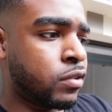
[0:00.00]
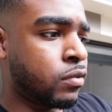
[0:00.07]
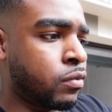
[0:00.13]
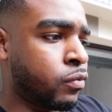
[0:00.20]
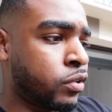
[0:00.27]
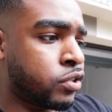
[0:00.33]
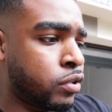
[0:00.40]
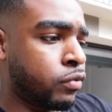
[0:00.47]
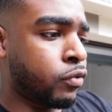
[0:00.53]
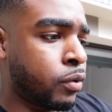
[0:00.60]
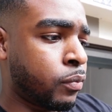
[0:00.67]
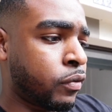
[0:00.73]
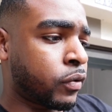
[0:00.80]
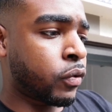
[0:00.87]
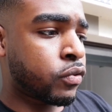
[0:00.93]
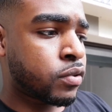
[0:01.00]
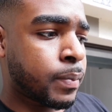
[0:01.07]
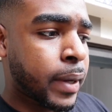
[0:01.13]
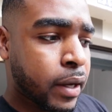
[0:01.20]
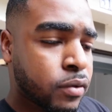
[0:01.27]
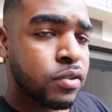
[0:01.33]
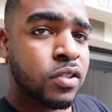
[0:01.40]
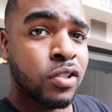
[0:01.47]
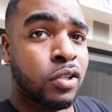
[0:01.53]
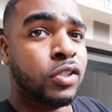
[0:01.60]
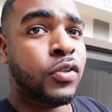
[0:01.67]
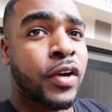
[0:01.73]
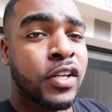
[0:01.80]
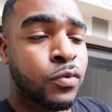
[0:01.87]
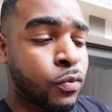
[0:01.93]
you remove those mounts, your
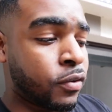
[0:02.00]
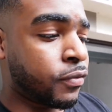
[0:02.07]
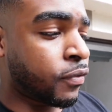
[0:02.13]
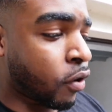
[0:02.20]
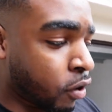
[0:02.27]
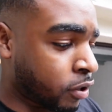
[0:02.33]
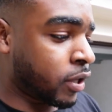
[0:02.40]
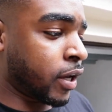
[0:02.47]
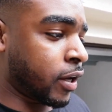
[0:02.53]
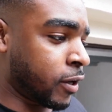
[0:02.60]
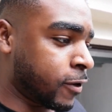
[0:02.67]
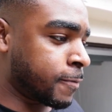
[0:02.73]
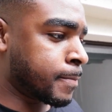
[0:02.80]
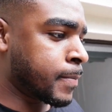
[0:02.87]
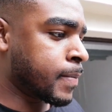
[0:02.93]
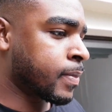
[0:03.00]
trans will fall down,